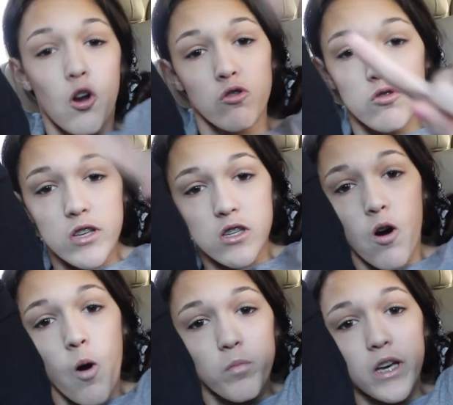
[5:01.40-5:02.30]
don't do this at
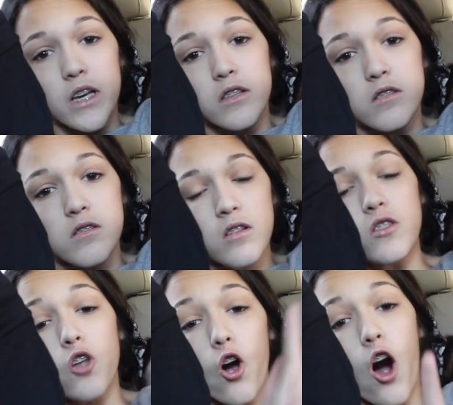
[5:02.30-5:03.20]
home, kids.
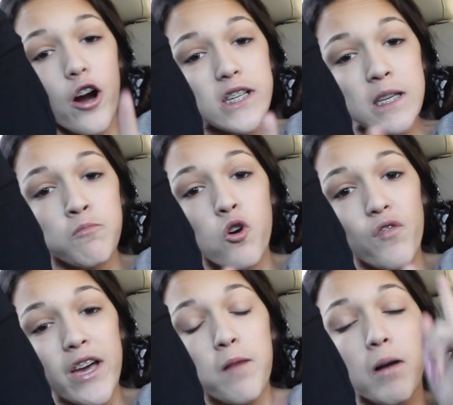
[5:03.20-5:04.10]
The car isn't
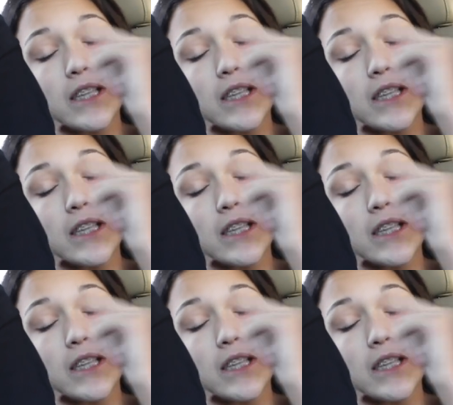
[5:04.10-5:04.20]
moving, my